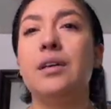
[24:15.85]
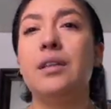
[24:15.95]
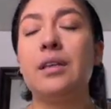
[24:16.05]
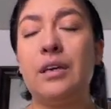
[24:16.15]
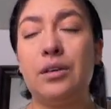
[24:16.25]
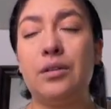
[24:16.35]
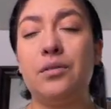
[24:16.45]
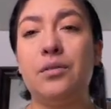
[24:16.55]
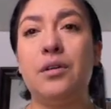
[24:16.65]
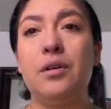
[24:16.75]
Thank
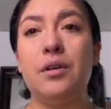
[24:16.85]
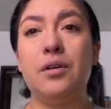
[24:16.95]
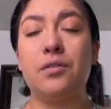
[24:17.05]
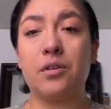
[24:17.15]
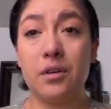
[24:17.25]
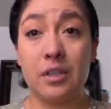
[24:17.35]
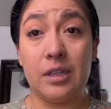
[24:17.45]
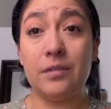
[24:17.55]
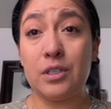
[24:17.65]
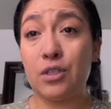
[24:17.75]
you for all the
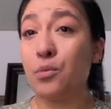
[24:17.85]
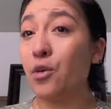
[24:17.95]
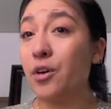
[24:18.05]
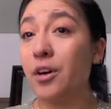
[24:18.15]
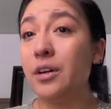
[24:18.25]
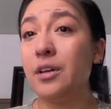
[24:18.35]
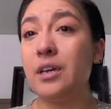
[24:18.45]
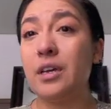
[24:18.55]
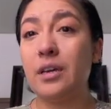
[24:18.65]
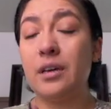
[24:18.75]
love and support.
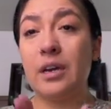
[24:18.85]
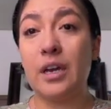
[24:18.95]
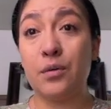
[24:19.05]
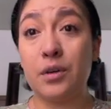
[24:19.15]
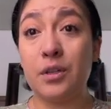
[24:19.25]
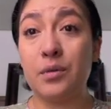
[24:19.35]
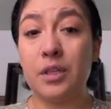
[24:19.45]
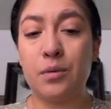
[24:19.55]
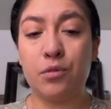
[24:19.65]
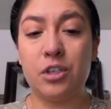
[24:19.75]
I really,
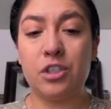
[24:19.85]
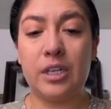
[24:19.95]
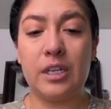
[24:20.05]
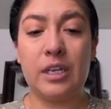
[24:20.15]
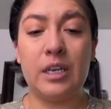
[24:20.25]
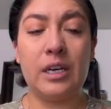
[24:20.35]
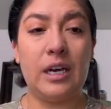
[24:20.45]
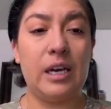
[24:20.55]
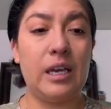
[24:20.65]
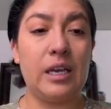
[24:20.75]
really appreciate it.
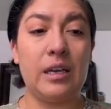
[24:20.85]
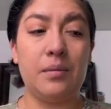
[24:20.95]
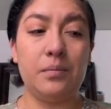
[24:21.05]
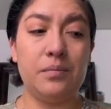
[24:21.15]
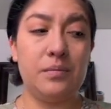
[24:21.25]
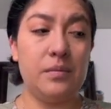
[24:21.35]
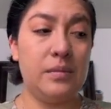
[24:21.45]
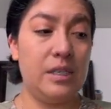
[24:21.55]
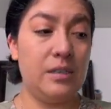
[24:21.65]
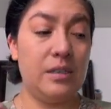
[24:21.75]
I am
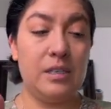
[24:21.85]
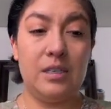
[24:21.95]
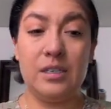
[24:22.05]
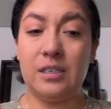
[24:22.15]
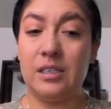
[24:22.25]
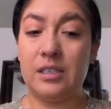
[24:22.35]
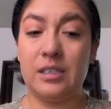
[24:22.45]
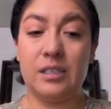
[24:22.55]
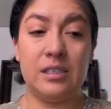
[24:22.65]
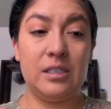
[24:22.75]

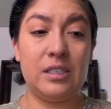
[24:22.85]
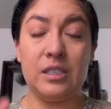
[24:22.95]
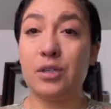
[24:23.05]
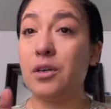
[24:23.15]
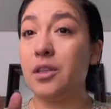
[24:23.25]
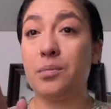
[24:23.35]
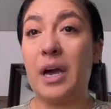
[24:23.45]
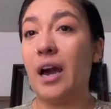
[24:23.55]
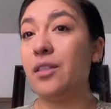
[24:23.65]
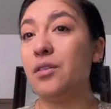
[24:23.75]
still on the
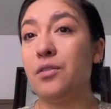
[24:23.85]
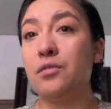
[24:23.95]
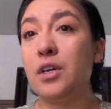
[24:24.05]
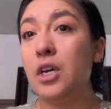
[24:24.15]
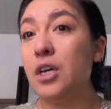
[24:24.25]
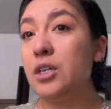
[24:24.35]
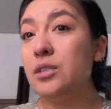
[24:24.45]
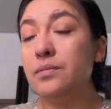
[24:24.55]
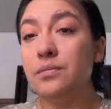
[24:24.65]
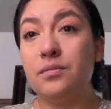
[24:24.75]
path of
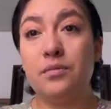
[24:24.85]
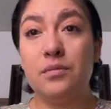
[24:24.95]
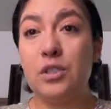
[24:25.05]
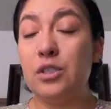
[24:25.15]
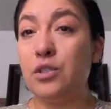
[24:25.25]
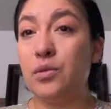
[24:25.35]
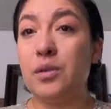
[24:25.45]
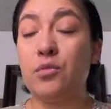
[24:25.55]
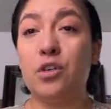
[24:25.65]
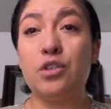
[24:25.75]

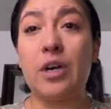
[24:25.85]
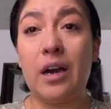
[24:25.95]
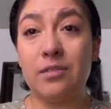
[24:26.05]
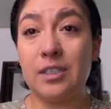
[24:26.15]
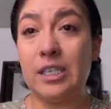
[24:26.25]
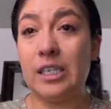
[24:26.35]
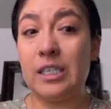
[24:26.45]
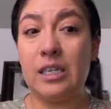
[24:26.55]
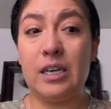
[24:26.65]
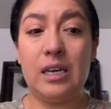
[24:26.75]
doing more
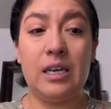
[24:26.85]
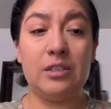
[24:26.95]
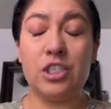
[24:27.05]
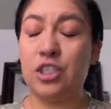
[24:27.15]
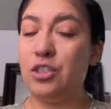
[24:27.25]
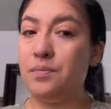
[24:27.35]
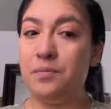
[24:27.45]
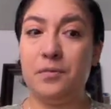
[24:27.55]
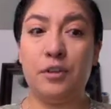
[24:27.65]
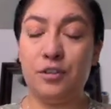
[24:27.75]
traveling, just
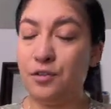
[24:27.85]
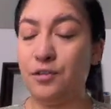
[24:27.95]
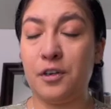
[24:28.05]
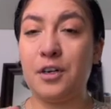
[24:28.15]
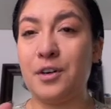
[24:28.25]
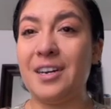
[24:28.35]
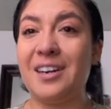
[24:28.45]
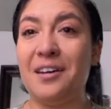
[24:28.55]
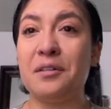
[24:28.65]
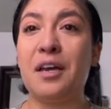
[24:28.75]
figuring
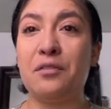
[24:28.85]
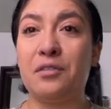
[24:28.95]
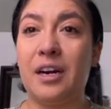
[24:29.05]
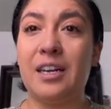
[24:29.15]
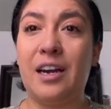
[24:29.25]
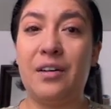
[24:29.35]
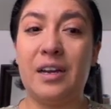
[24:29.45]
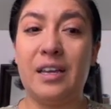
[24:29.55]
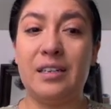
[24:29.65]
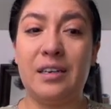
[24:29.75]
out life right now,
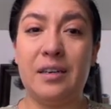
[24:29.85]
and